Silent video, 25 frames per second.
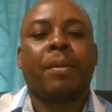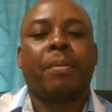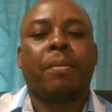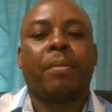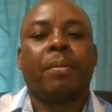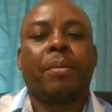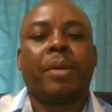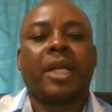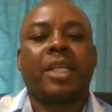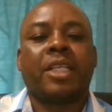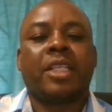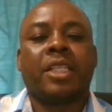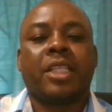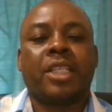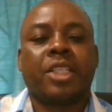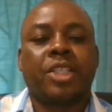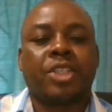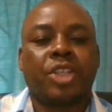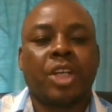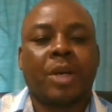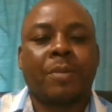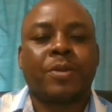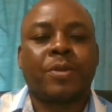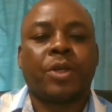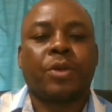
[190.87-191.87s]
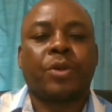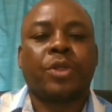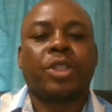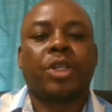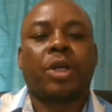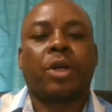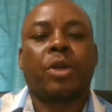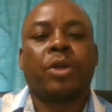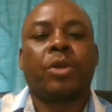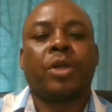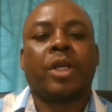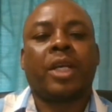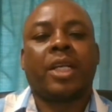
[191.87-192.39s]
But in this chapter, we
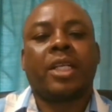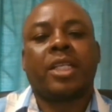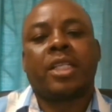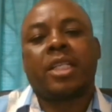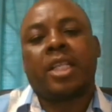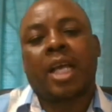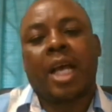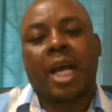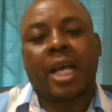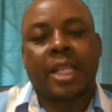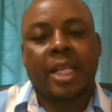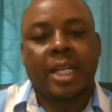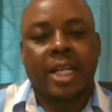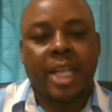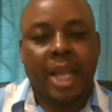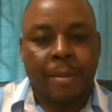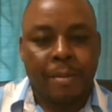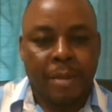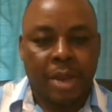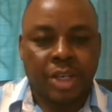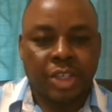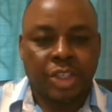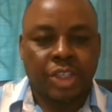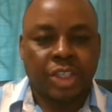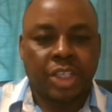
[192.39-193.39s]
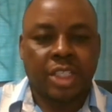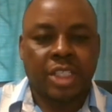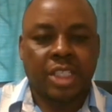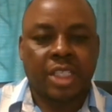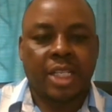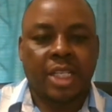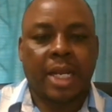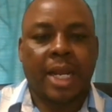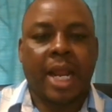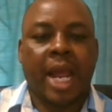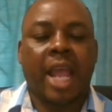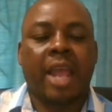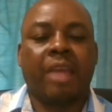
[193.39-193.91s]
shall look at the other dimensions
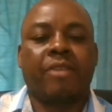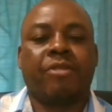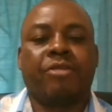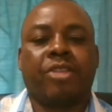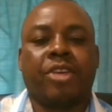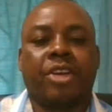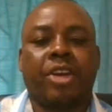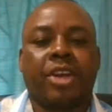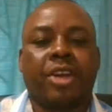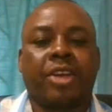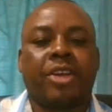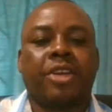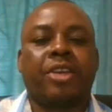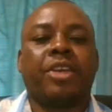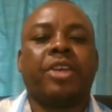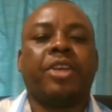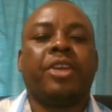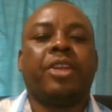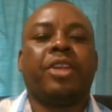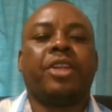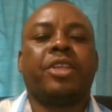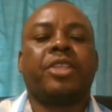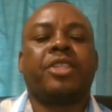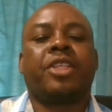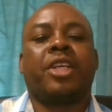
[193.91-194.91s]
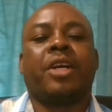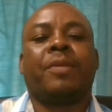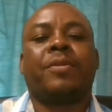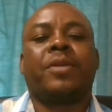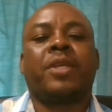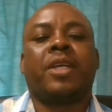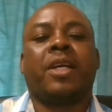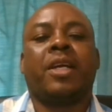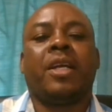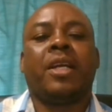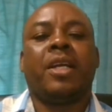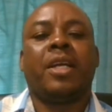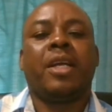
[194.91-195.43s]
that are evident in this chapter.